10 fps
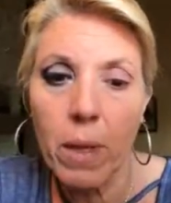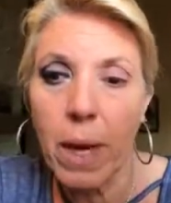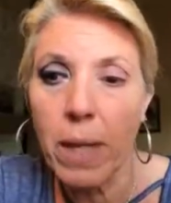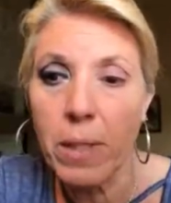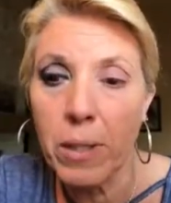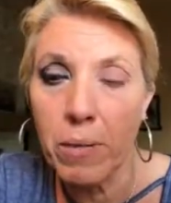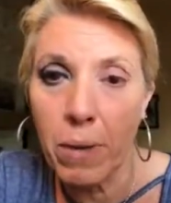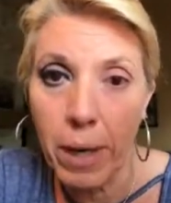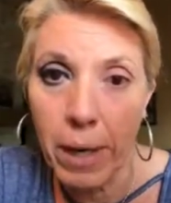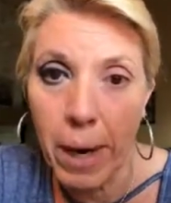that has
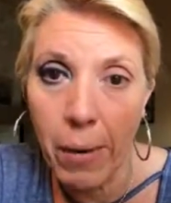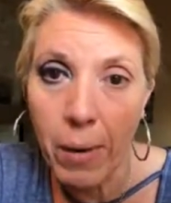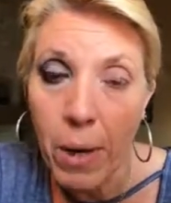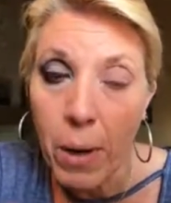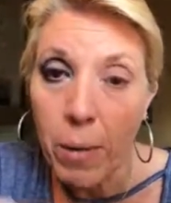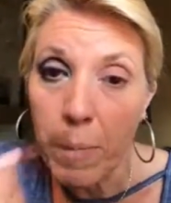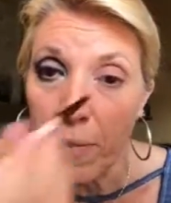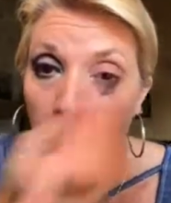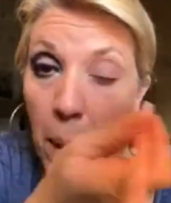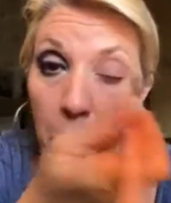silver on it now, with my
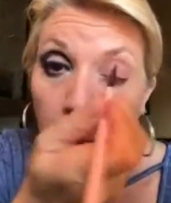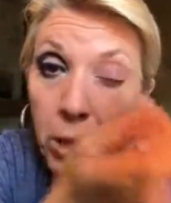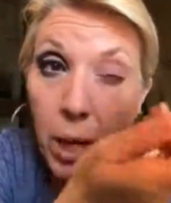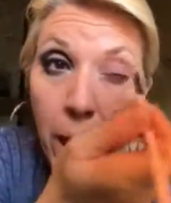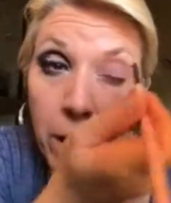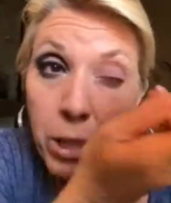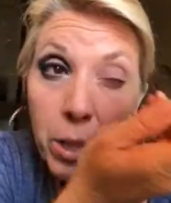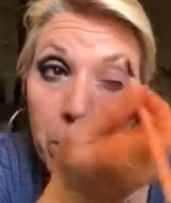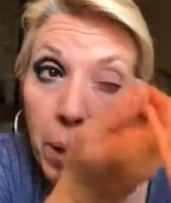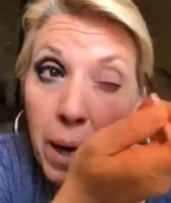flat brush, I
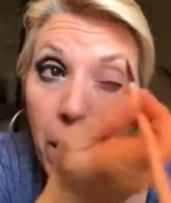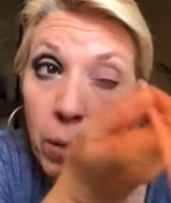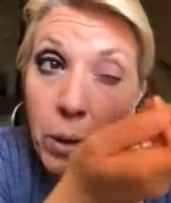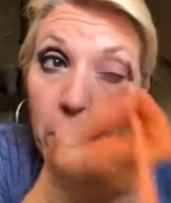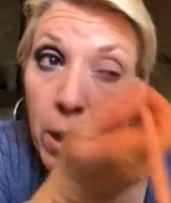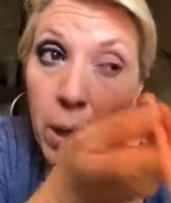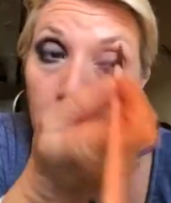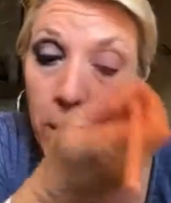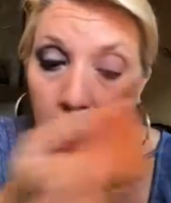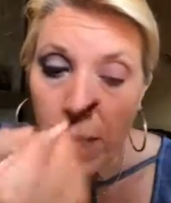just spread out
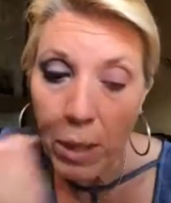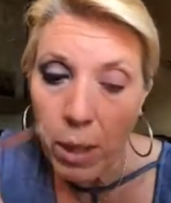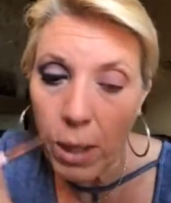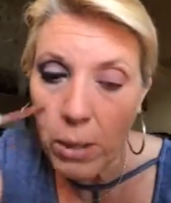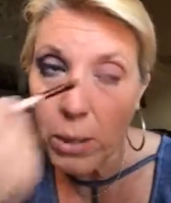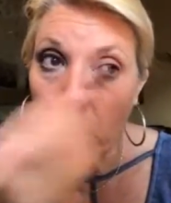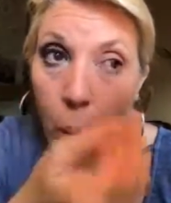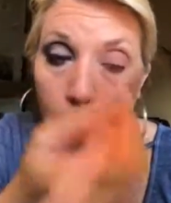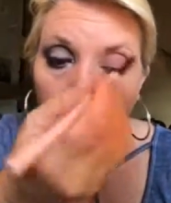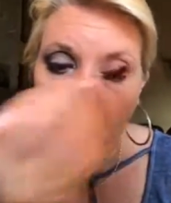
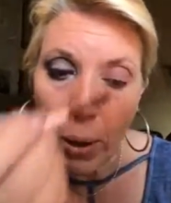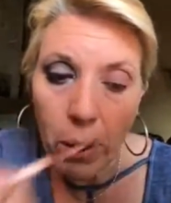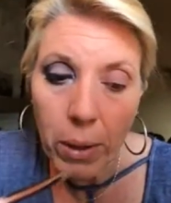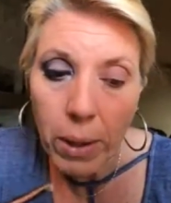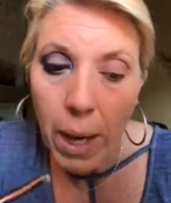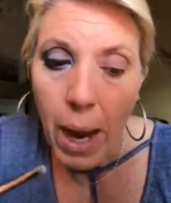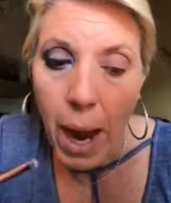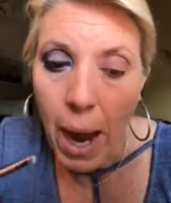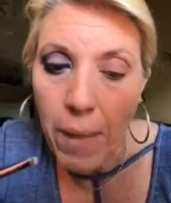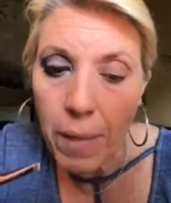sandstone pearl,
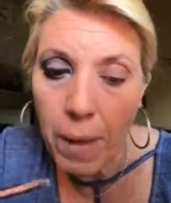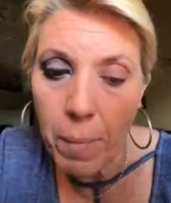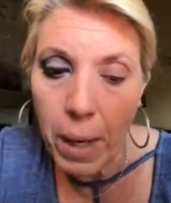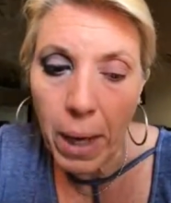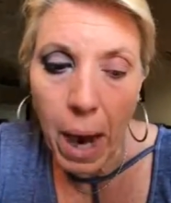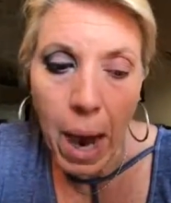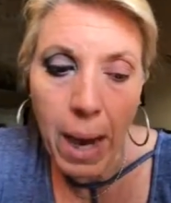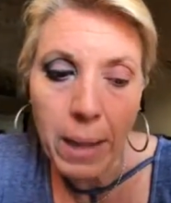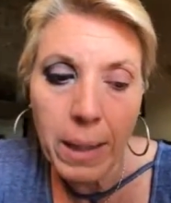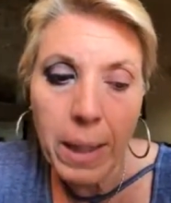and then my
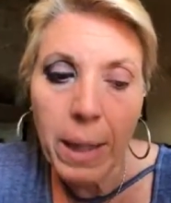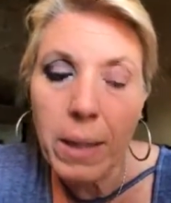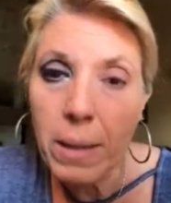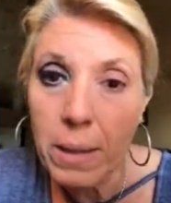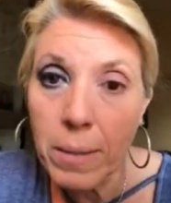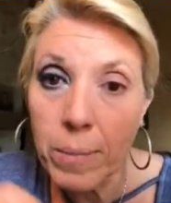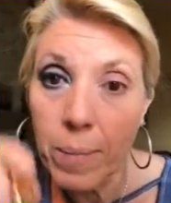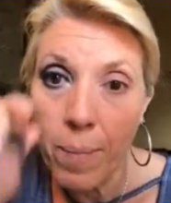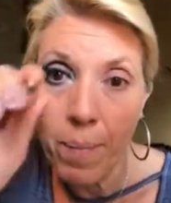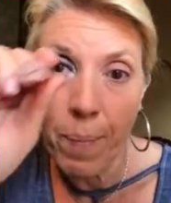eyelid,
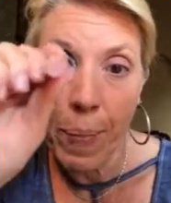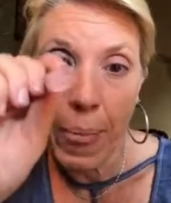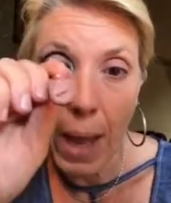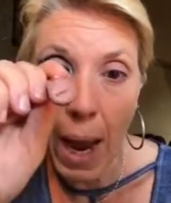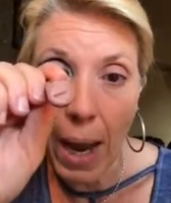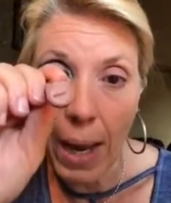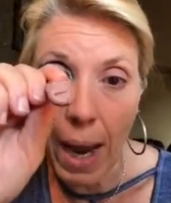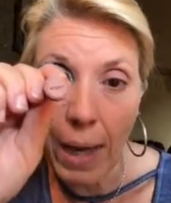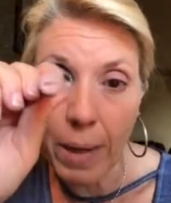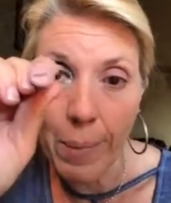I
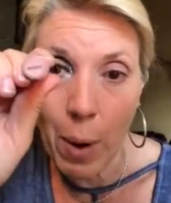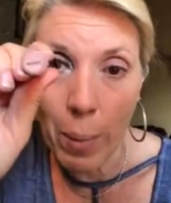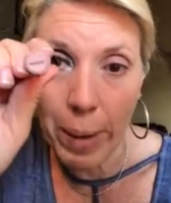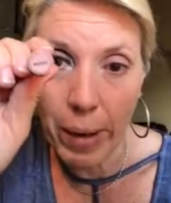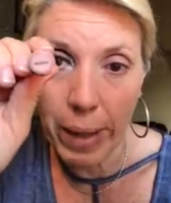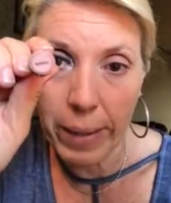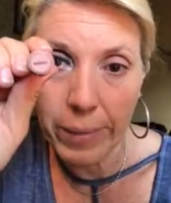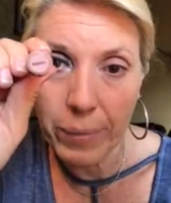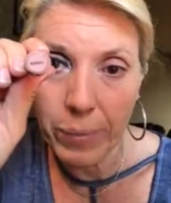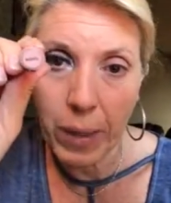added mulberry.
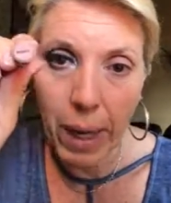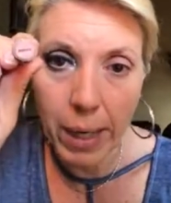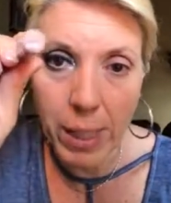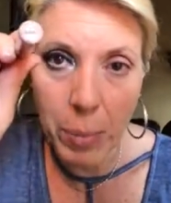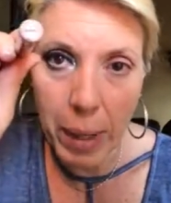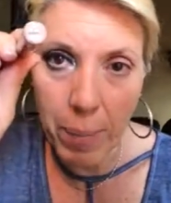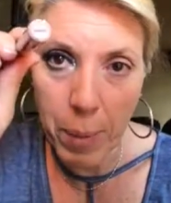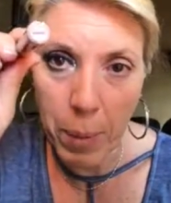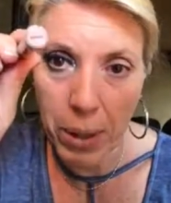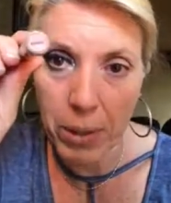Kind of sped up
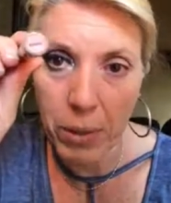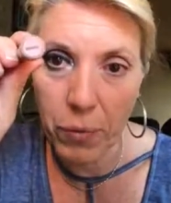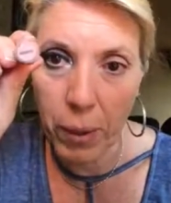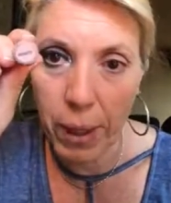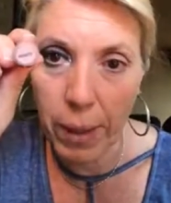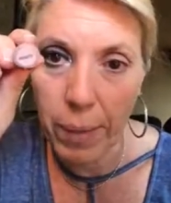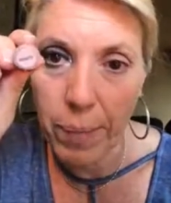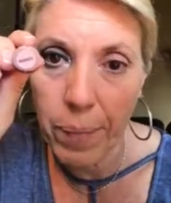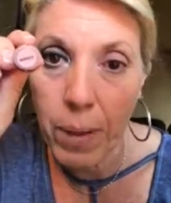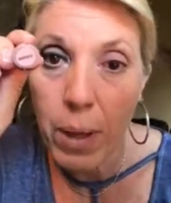the process for you here.
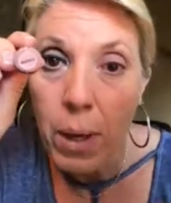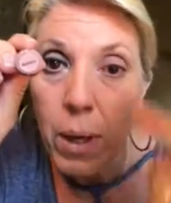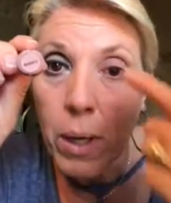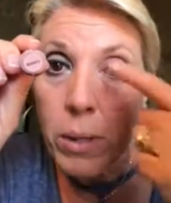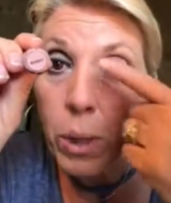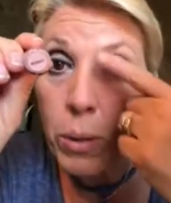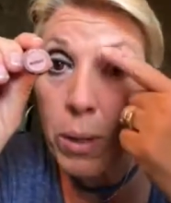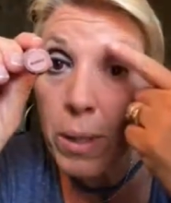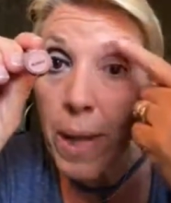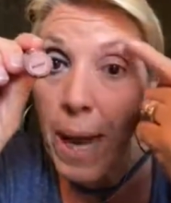So
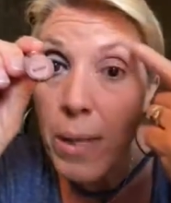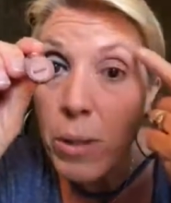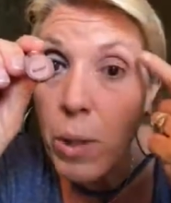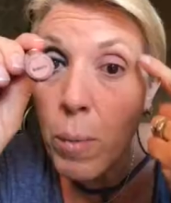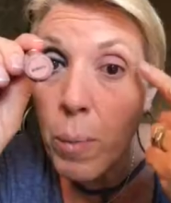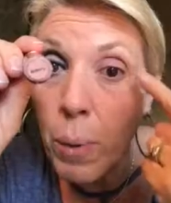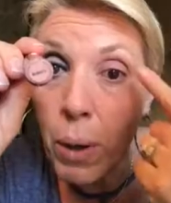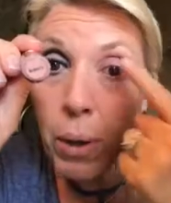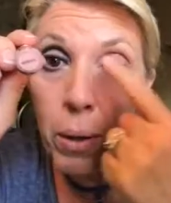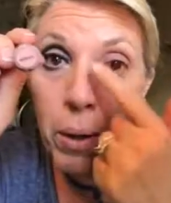sandstone
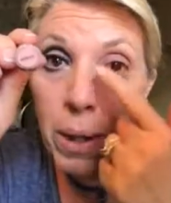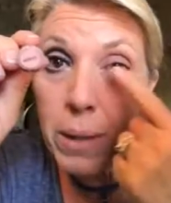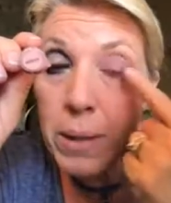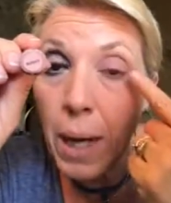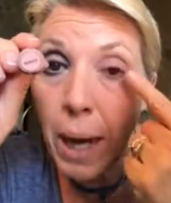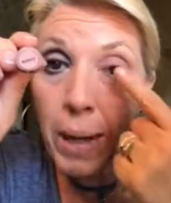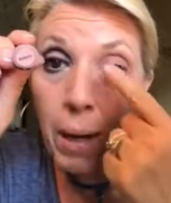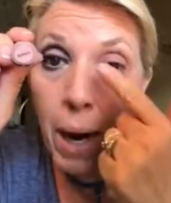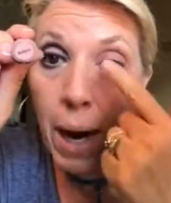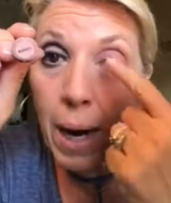pearl, the entire
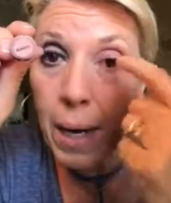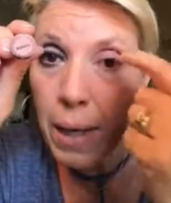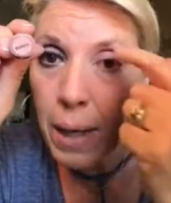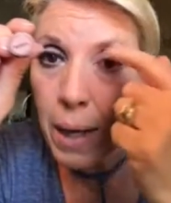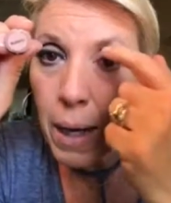eye,